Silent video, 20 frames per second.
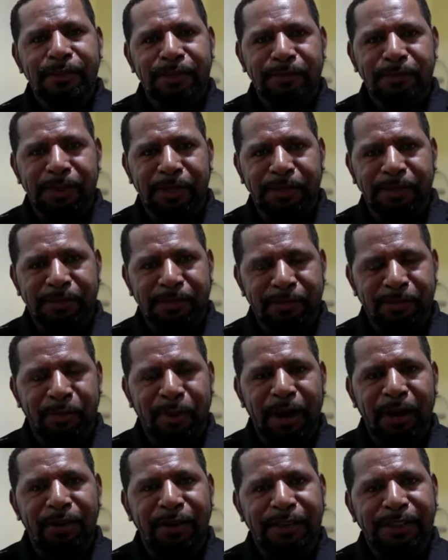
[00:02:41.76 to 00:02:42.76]
But
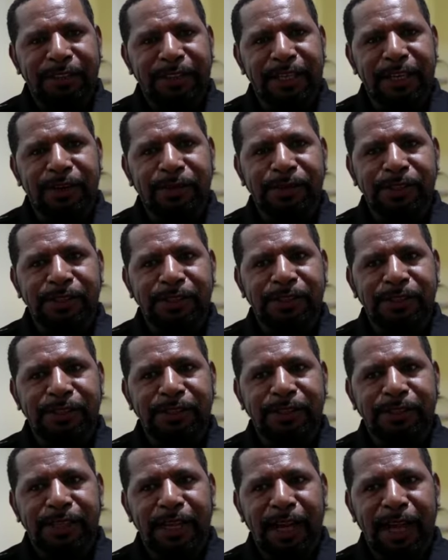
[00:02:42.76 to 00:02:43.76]
priority now
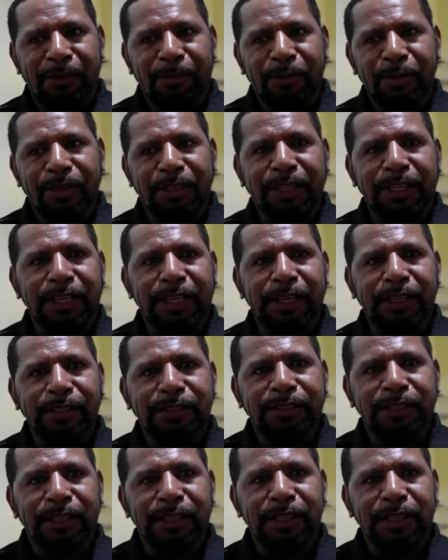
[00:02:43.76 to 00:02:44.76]
is I'm looking at
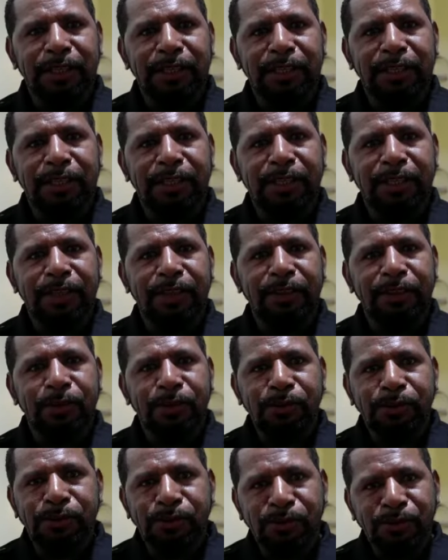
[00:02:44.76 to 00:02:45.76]

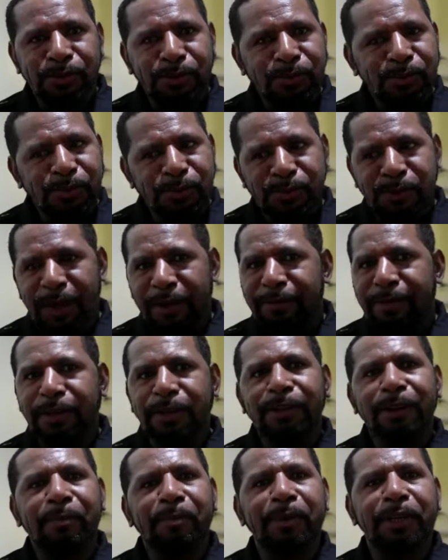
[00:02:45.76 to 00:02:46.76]
those who
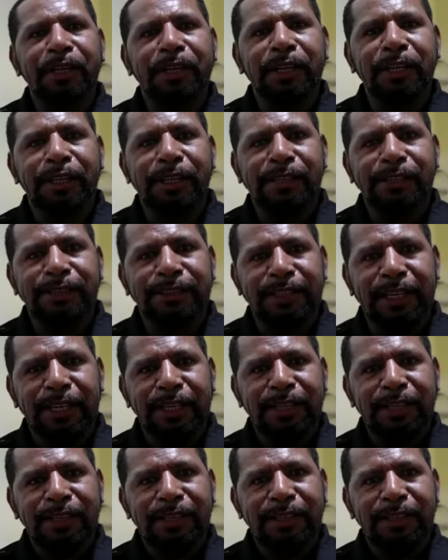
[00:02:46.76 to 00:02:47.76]
haven't completed their
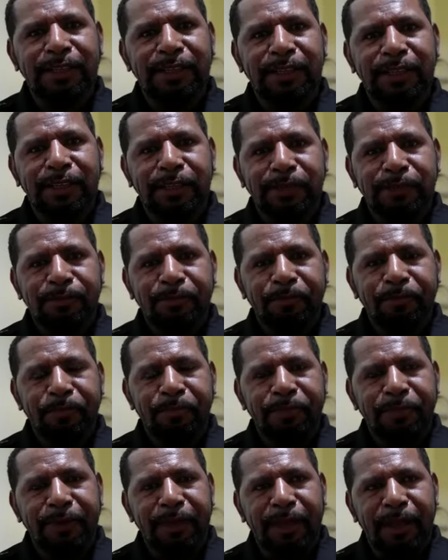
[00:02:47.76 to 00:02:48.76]
study,
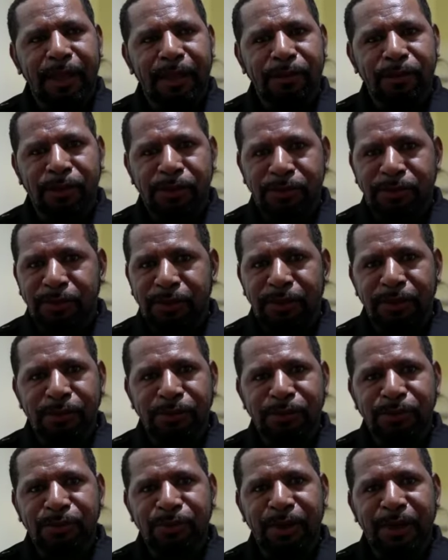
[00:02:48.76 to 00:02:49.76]
and also
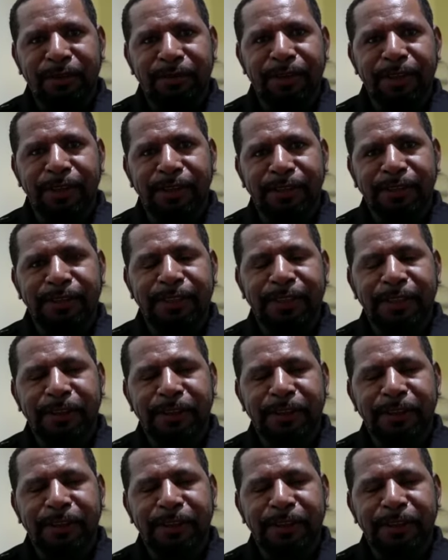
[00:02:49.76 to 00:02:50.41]
those who haven't